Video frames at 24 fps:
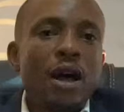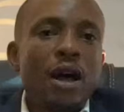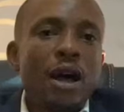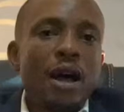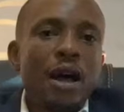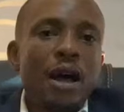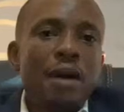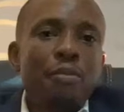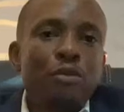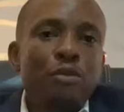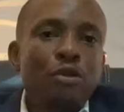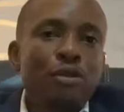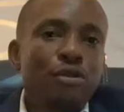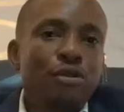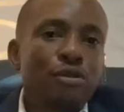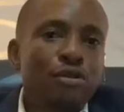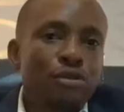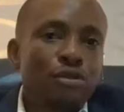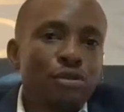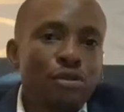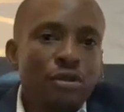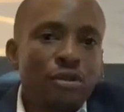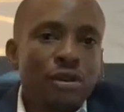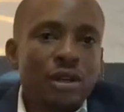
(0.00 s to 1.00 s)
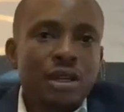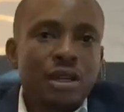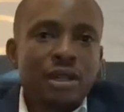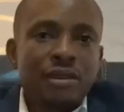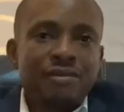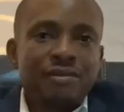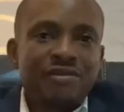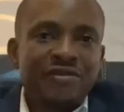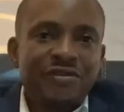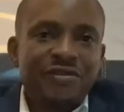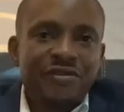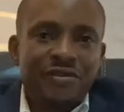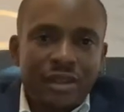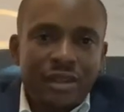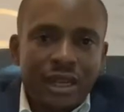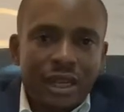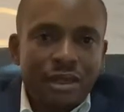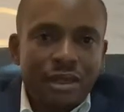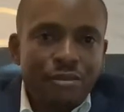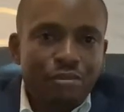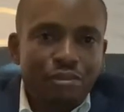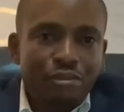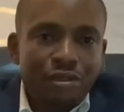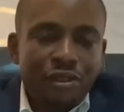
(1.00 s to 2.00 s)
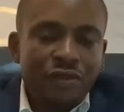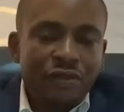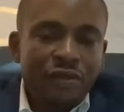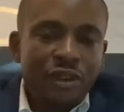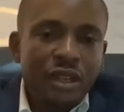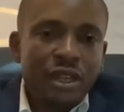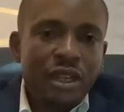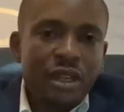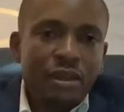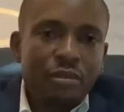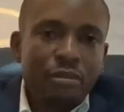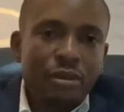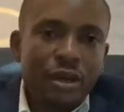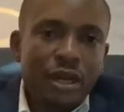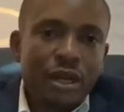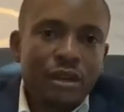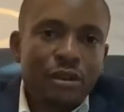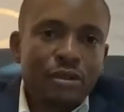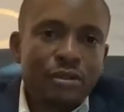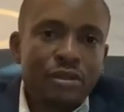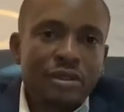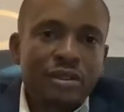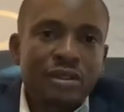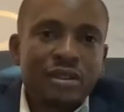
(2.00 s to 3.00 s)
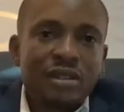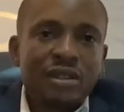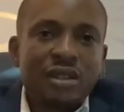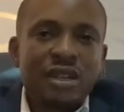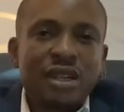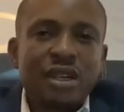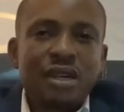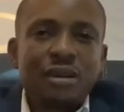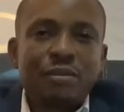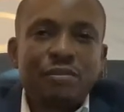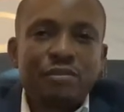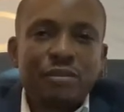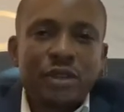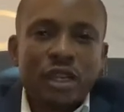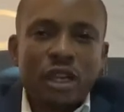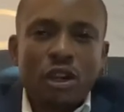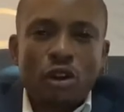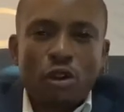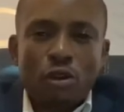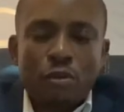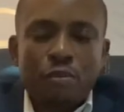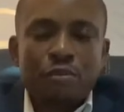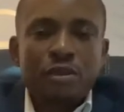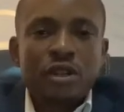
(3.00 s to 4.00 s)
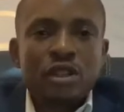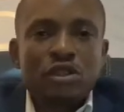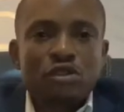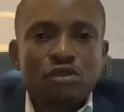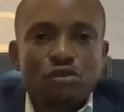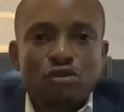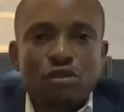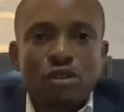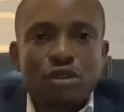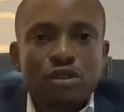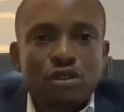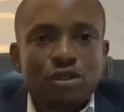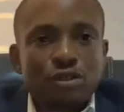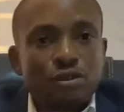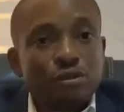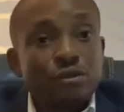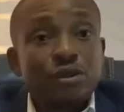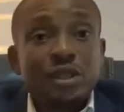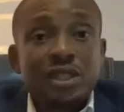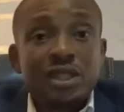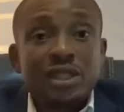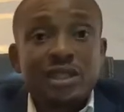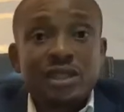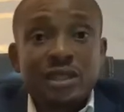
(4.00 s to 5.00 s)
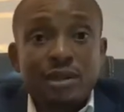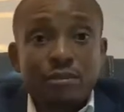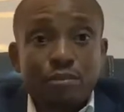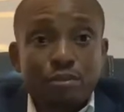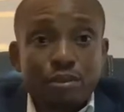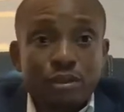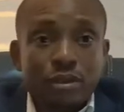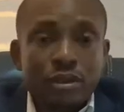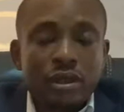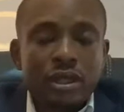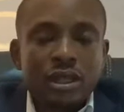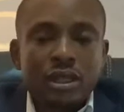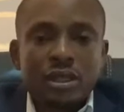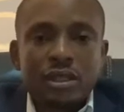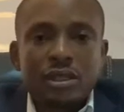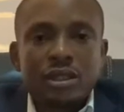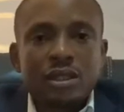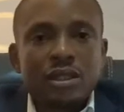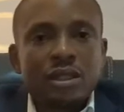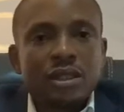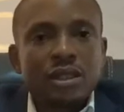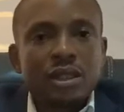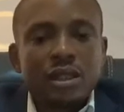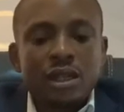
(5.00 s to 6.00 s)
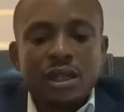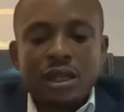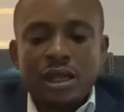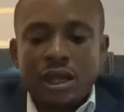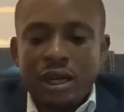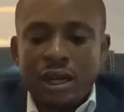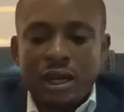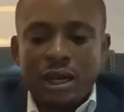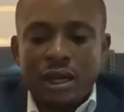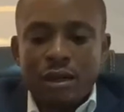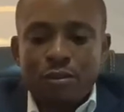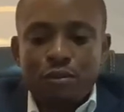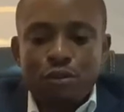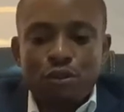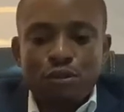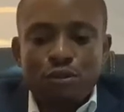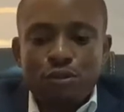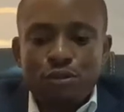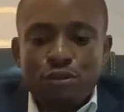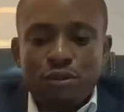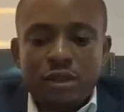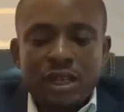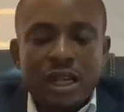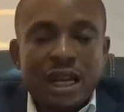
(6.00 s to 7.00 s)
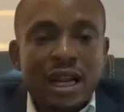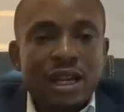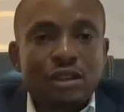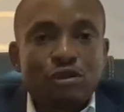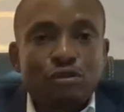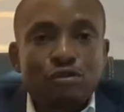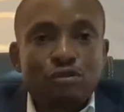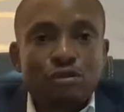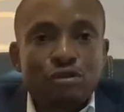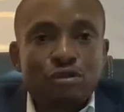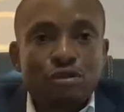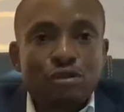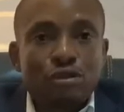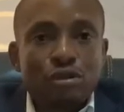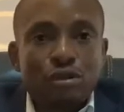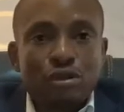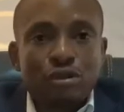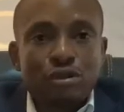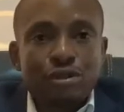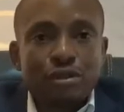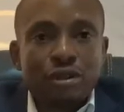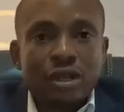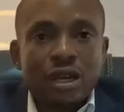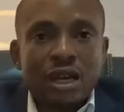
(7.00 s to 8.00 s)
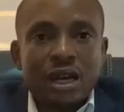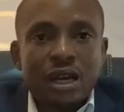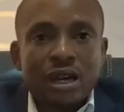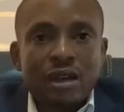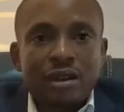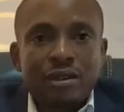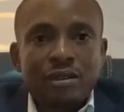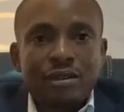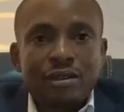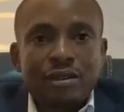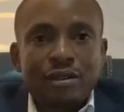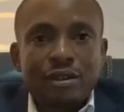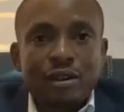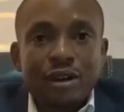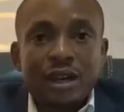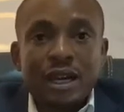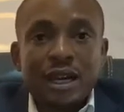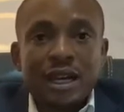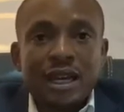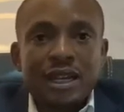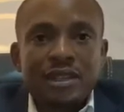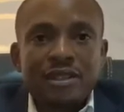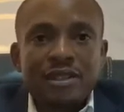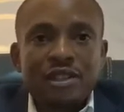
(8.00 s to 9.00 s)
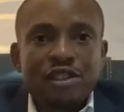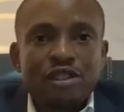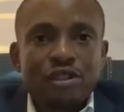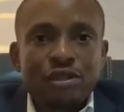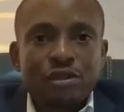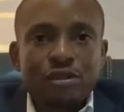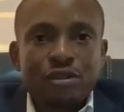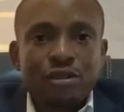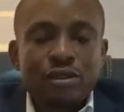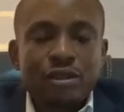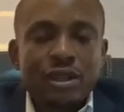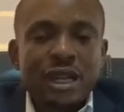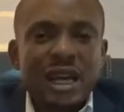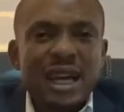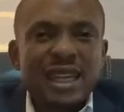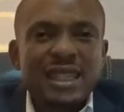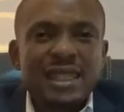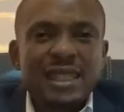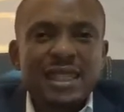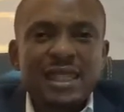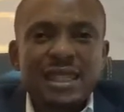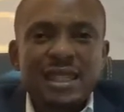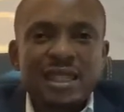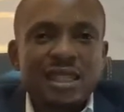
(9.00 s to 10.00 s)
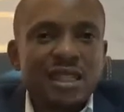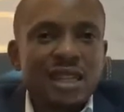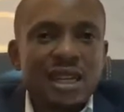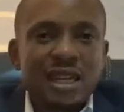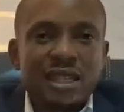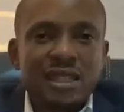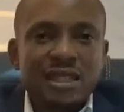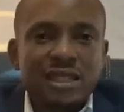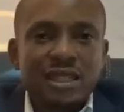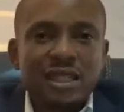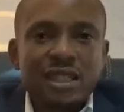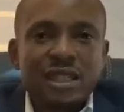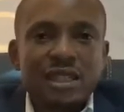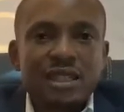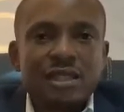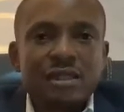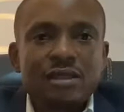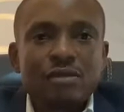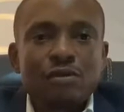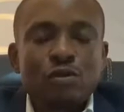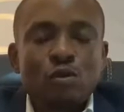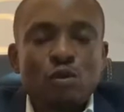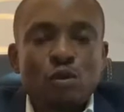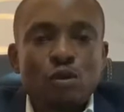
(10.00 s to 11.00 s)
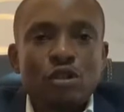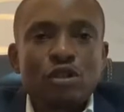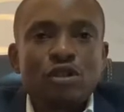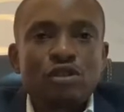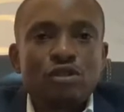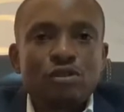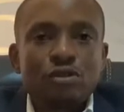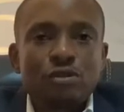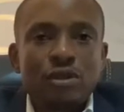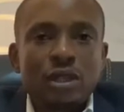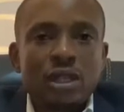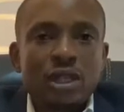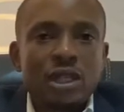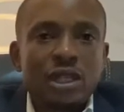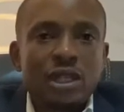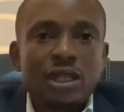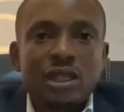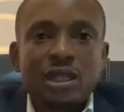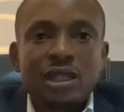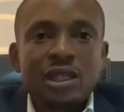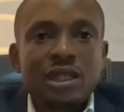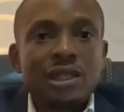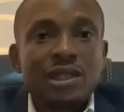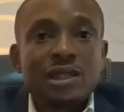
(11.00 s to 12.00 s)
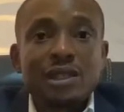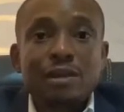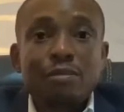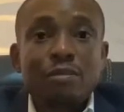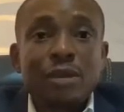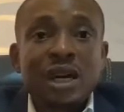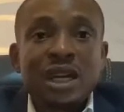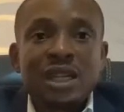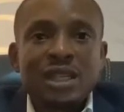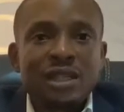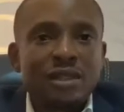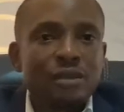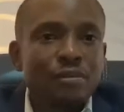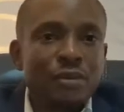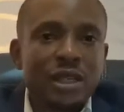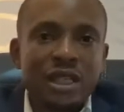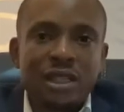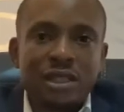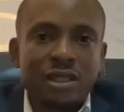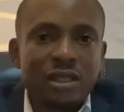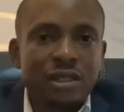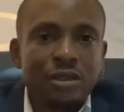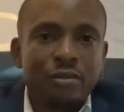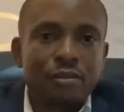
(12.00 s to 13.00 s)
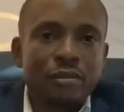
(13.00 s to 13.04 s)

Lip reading: I'm going to talk very briefly about the company structure, which is important. So there are two structures that organization run. At the initial stage, what you need is a management team.